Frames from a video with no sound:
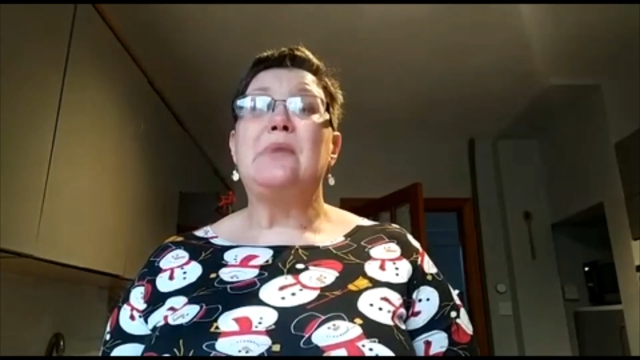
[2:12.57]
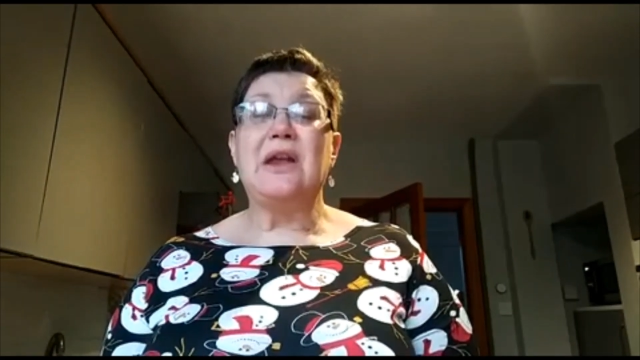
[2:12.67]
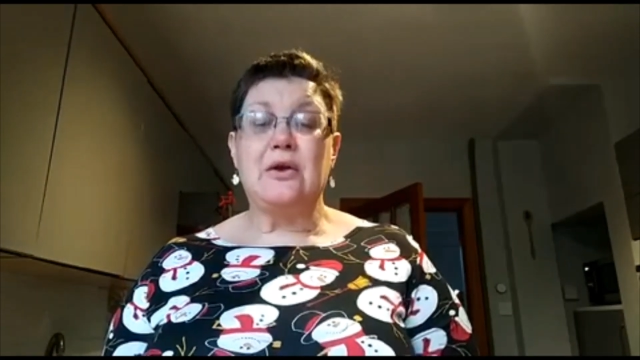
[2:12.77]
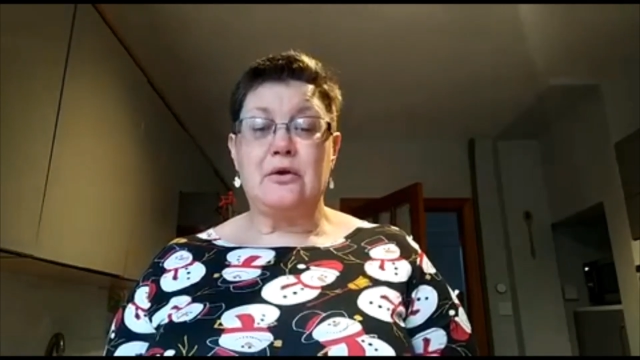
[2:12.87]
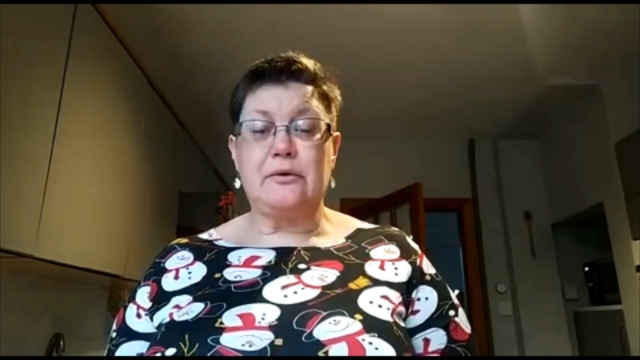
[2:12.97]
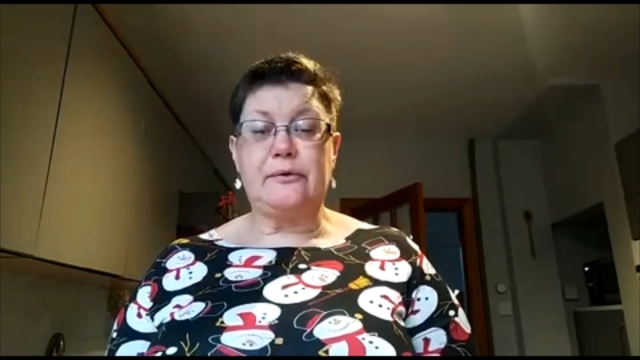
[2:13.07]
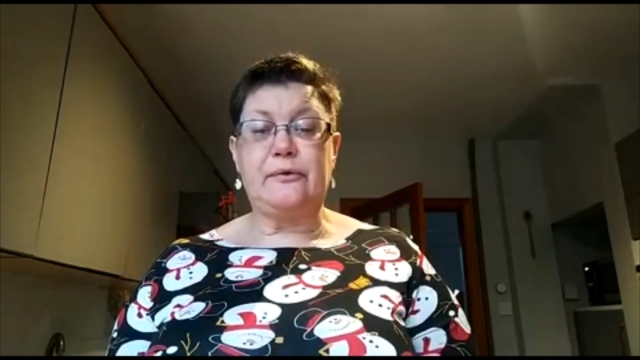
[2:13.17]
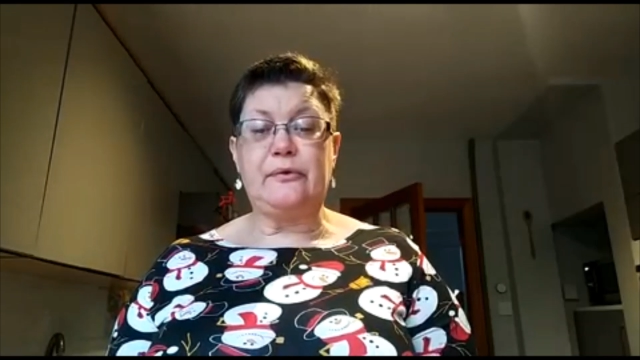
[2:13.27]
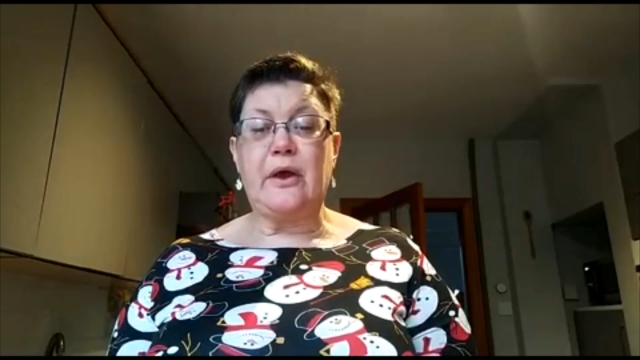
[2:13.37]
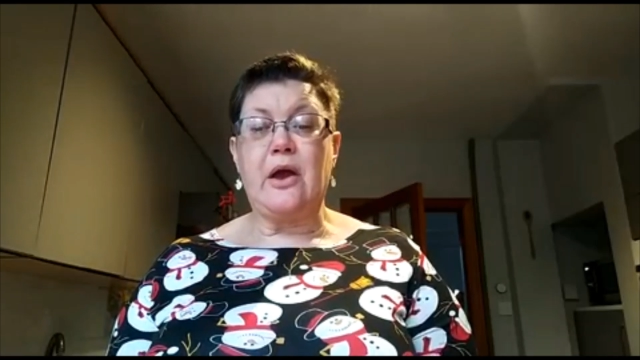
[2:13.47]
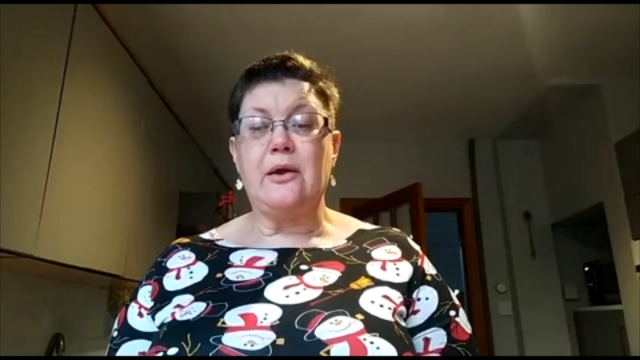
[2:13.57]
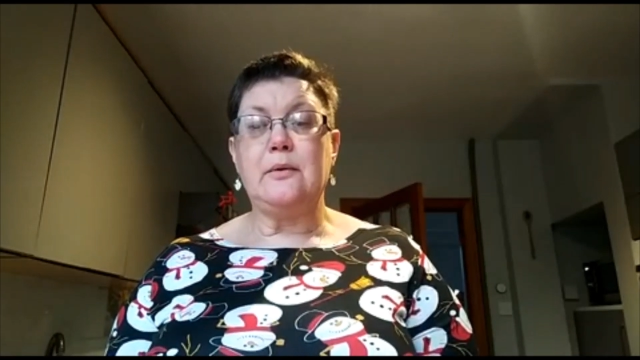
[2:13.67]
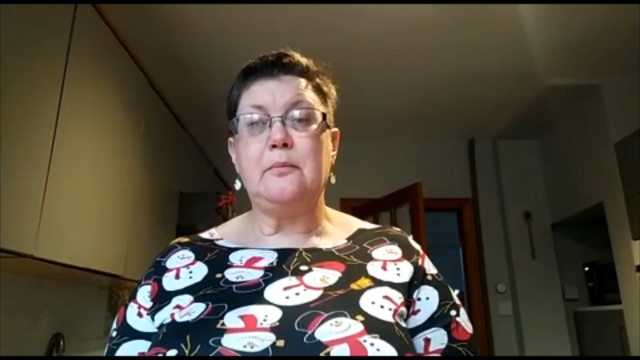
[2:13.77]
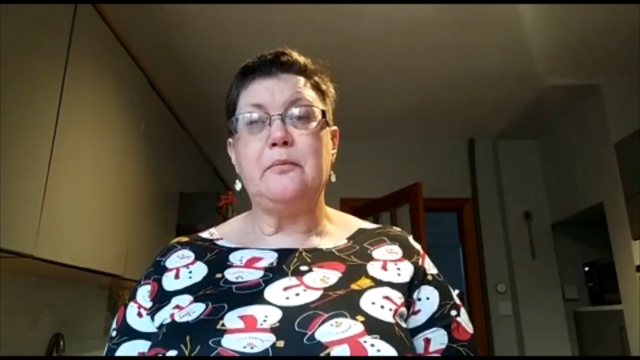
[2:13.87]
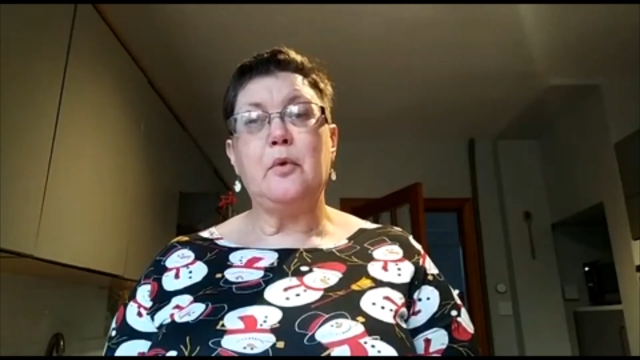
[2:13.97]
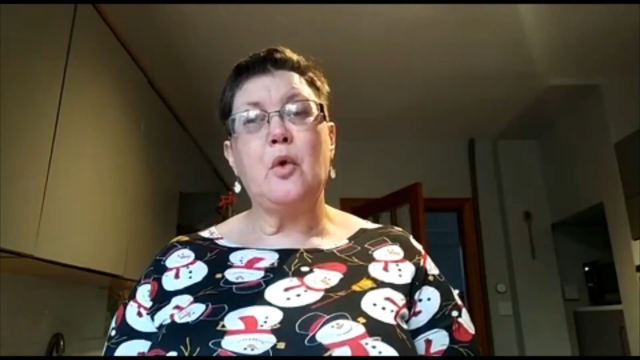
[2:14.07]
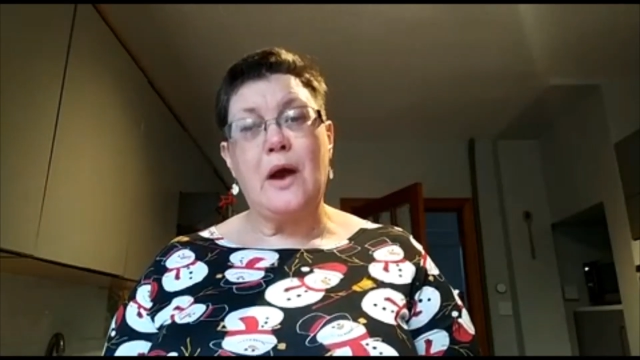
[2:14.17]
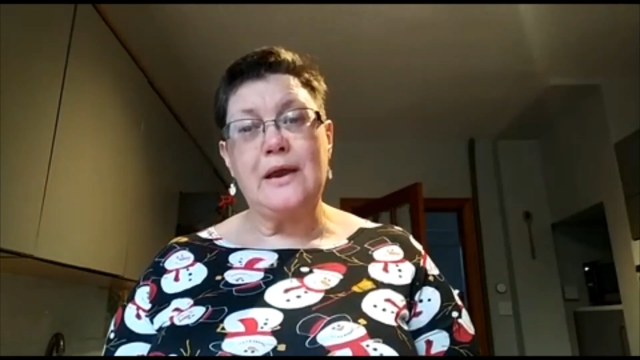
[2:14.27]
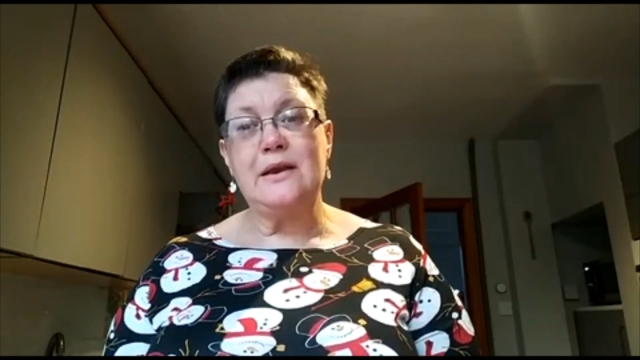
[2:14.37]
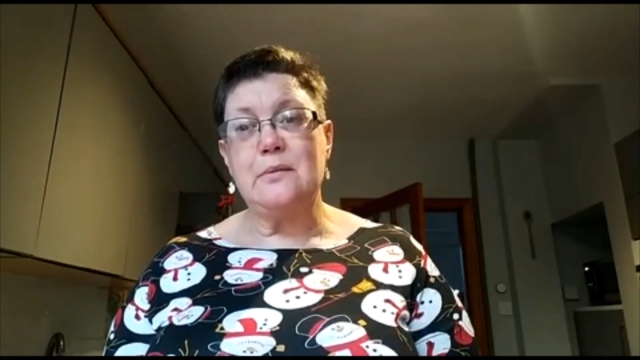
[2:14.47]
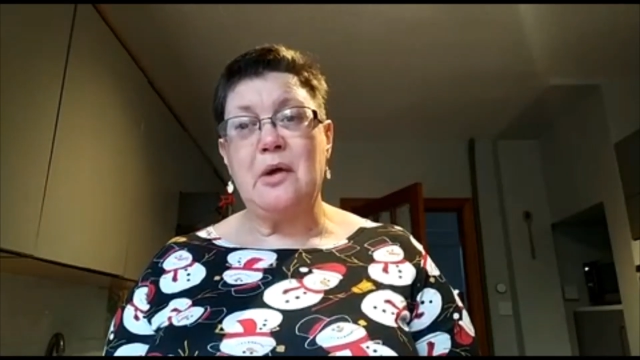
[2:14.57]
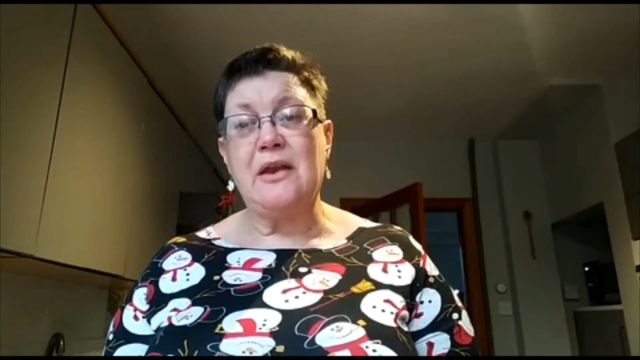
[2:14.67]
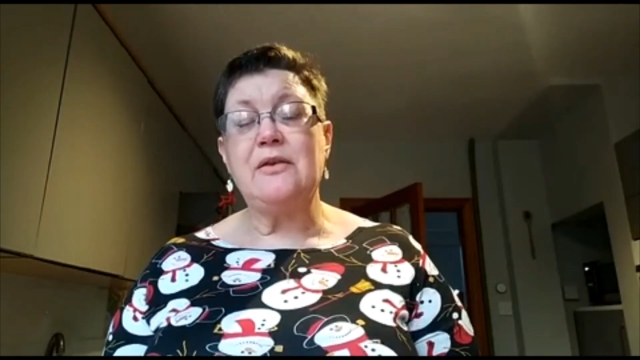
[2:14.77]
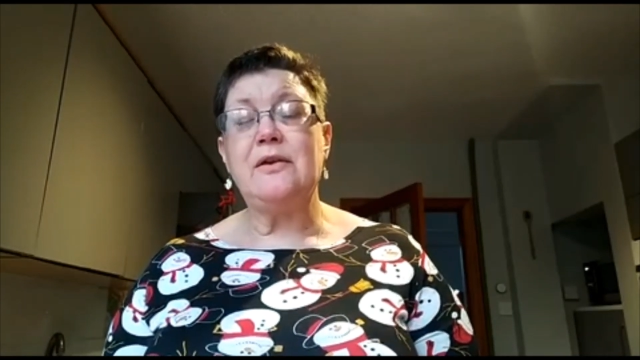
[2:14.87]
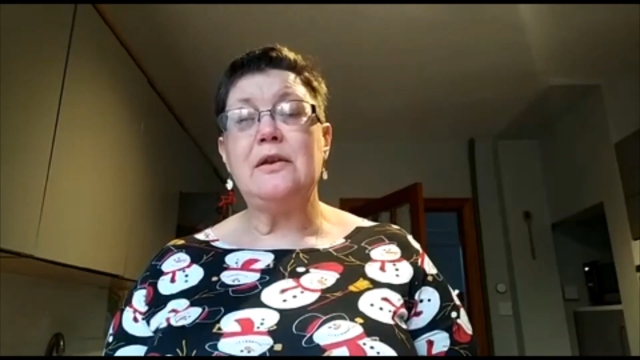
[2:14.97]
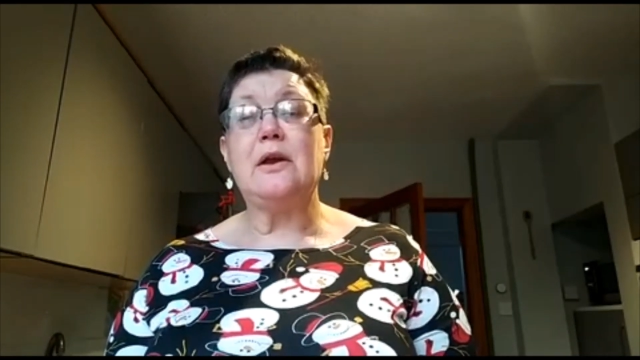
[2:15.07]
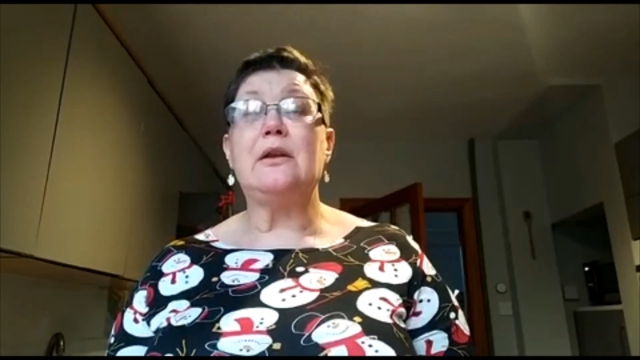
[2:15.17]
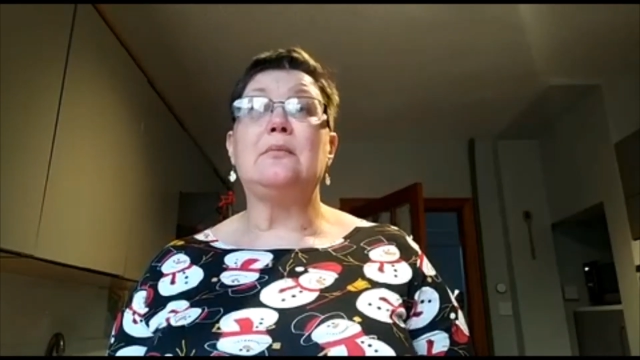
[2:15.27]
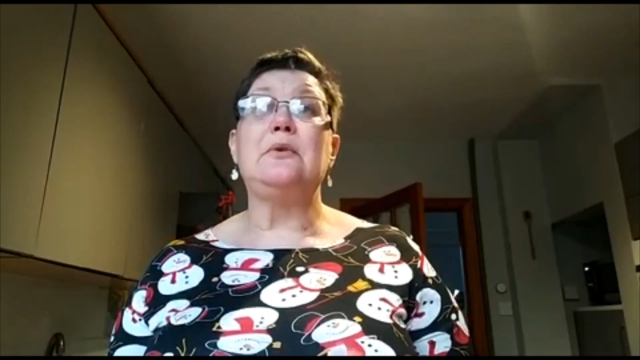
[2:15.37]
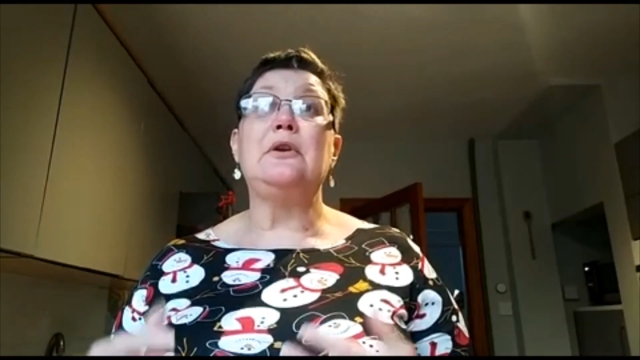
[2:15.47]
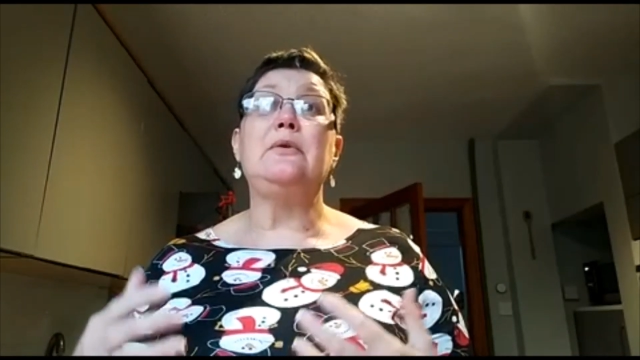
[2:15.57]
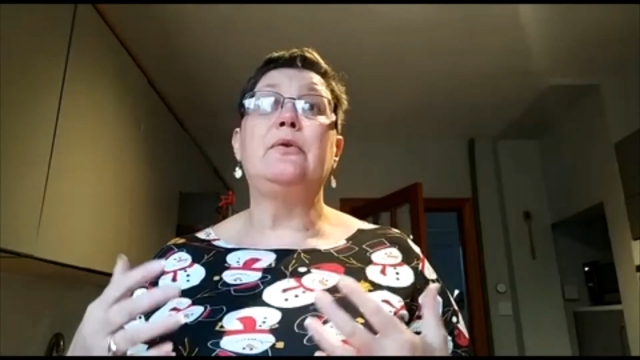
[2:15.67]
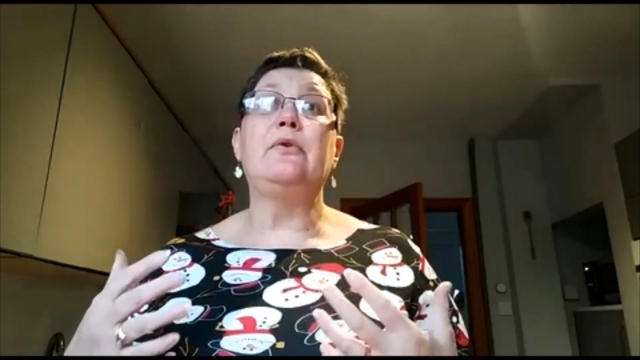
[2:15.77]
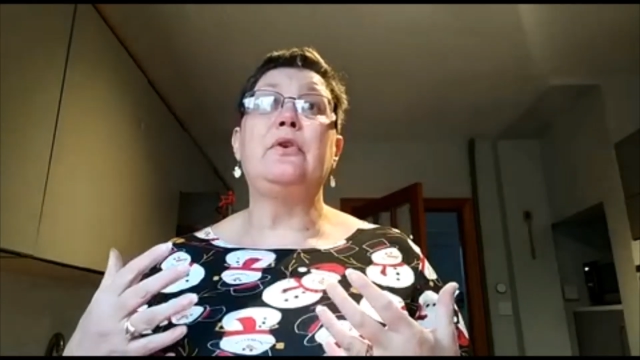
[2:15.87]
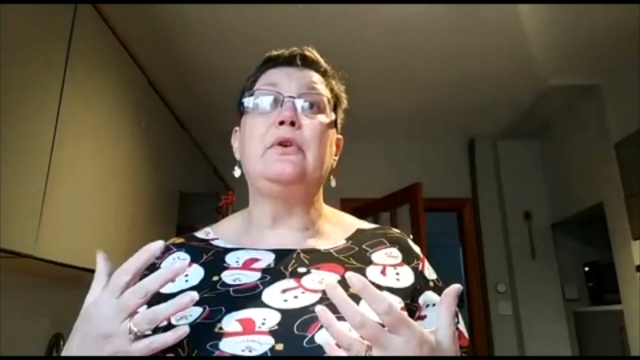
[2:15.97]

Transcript: because I'm quite independent and I'm used